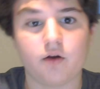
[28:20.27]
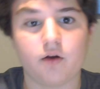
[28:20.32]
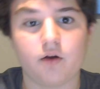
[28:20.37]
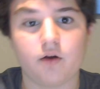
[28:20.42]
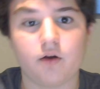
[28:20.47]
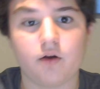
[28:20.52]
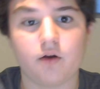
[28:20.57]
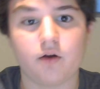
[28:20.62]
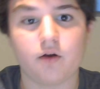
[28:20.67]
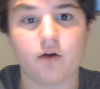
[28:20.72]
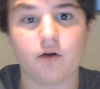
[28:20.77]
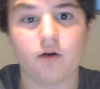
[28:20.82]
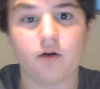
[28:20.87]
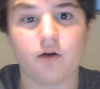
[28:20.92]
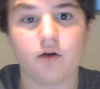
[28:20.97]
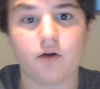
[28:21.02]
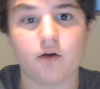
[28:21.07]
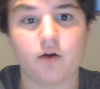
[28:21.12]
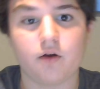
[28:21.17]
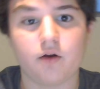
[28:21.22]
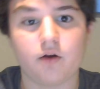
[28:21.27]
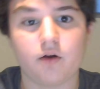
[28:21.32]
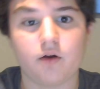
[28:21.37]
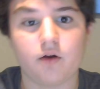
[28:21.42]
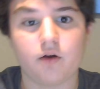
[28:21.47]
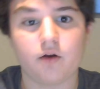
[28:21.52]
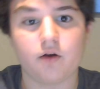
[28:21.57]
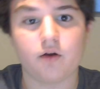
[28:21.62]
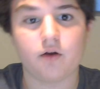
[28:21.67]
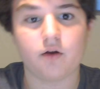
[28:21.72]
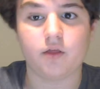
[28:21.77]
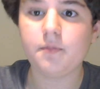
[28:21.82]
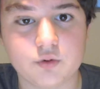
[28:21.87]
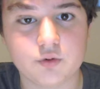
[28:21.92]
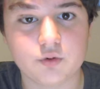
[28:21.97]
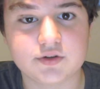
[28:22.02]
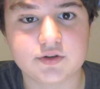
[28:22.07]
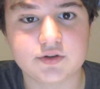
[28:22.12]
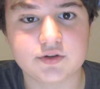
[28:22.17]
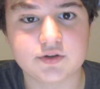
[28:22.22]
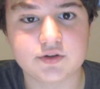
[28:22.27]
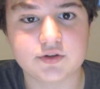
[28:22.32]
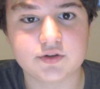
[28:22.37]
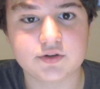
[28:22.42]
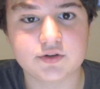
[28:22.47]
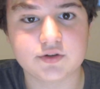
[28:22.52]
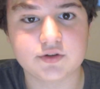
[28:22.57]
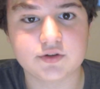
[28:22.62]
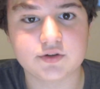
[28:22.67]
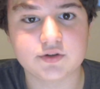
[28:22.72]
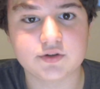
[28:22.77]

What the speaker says: then I'm going to go back to the hotel and sleep.